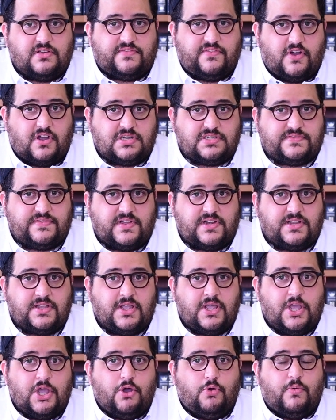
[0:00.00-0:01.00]
of Oxford,
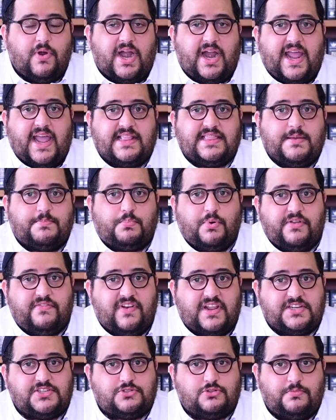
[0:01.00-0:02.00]
where I had the
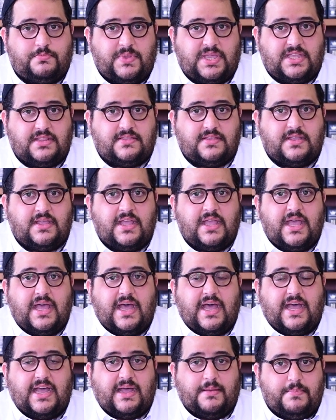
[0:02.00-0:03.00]
privilege to meet a
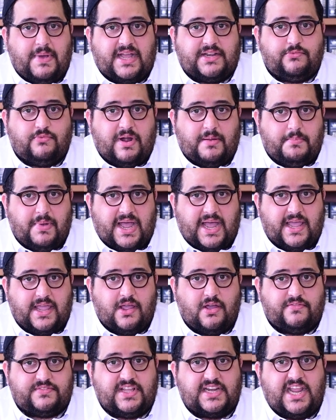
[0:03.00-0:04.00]
Chabad rabbi
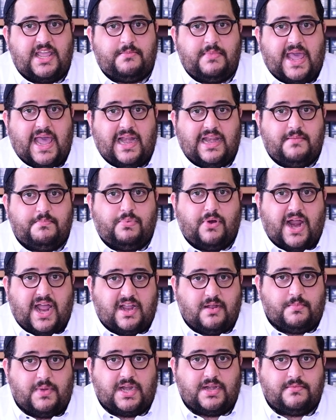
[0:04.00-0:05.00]
of the name Eli
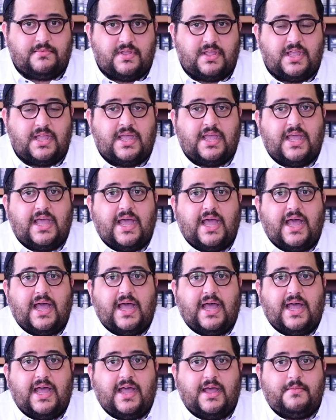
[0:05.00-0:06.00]
Brachman.
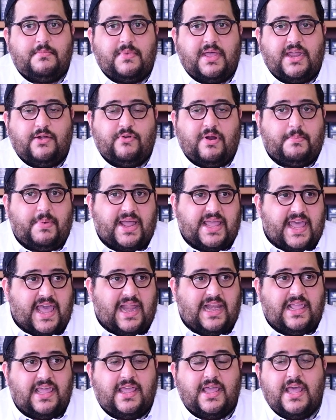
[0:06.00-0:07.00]
And Rabbi
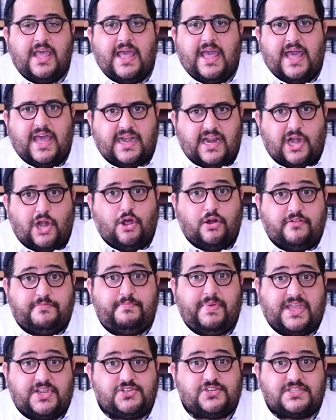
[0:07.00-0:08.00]
Eli had a lot of
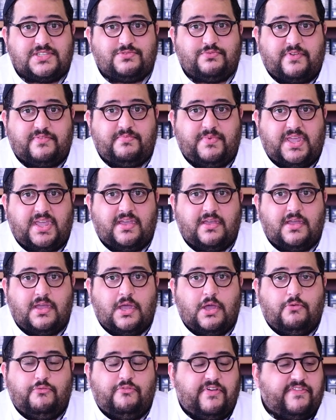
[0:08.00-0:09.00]
patience with me,
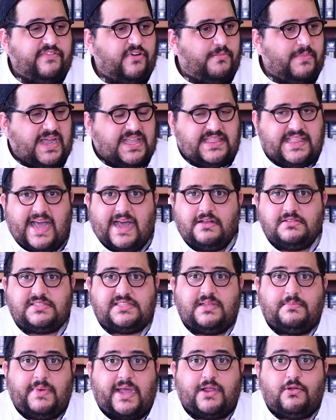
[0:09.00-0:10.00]
with all my
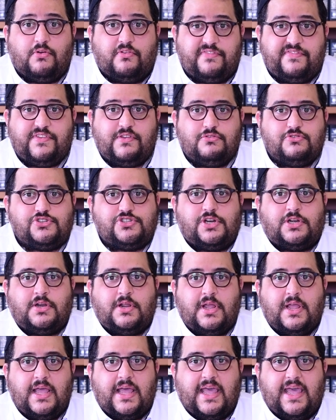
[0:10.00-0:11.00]
doubts and my confusion
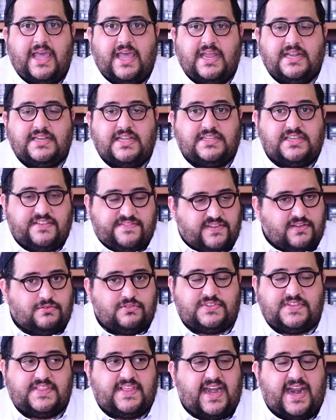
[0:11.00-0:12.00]
and the
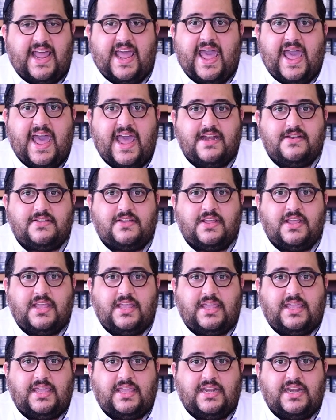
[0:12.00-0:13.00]
difficulty that I had
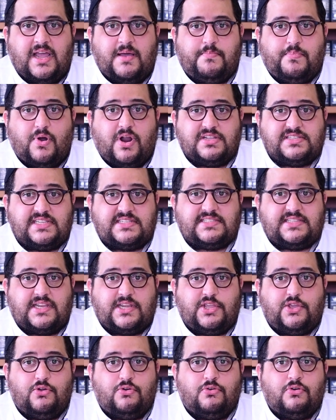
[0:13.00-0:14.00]
in
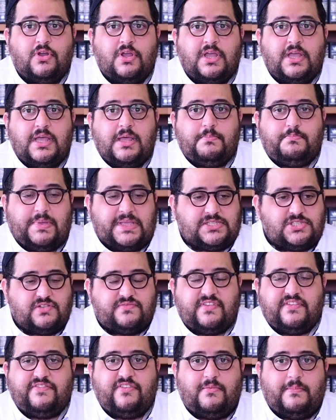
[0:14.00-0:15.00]
processing the new piece of
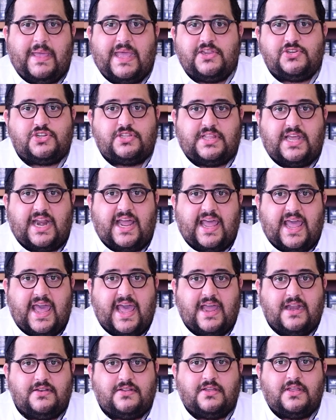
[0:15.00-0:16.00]
information that I
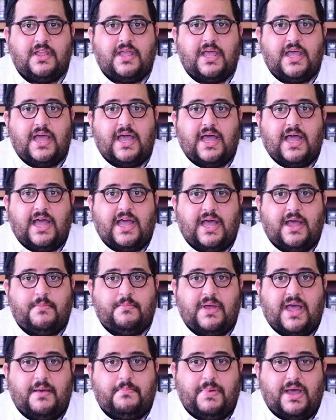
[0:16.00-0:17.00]
had
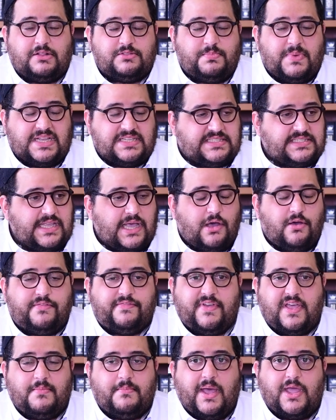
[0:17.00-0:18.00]
about
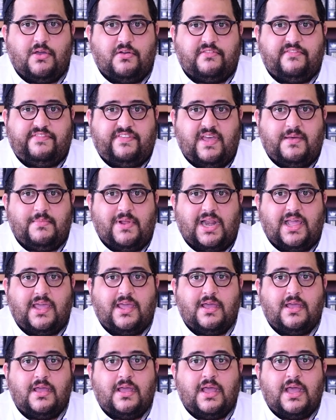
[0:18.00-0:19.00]
myself and my own
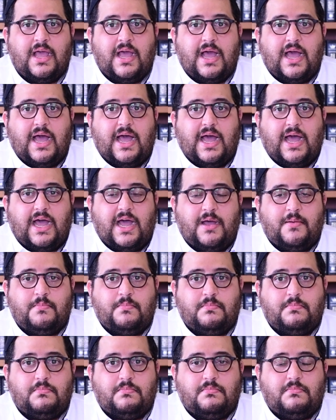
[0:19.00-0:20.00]
family.
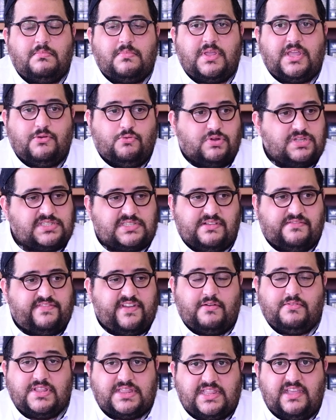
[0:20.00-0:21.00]
It was a
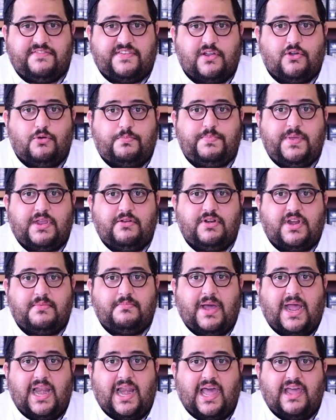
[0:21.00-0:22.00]
very difficult period in
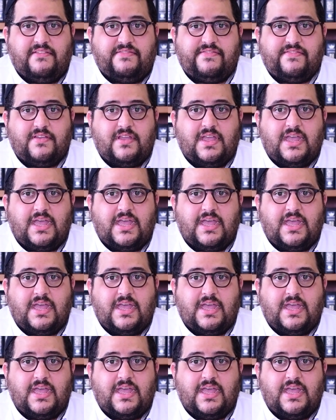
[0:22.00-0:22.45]
my life.